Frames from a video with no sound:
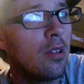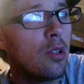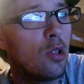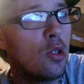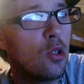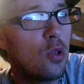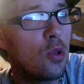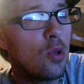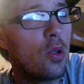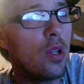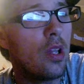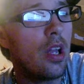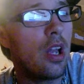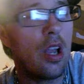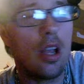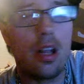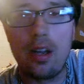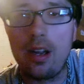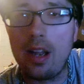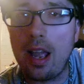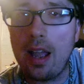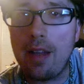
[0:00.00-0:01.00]
True that
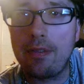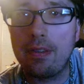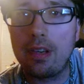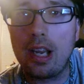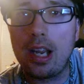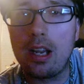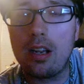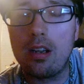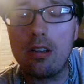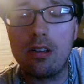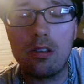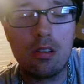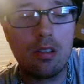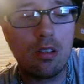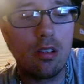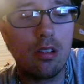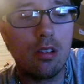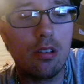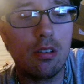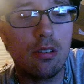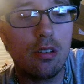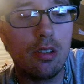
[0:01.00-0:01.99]
in
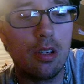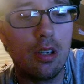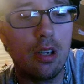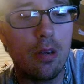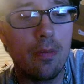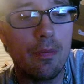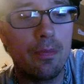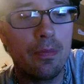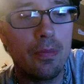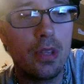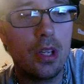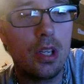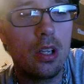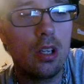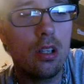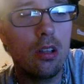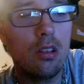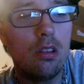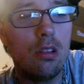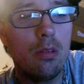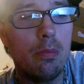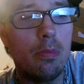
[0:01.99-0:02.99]
Afghanistan, you know,
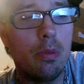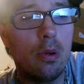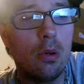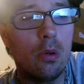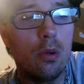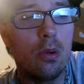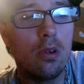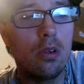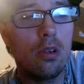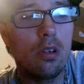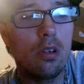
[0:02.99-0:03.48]
the border,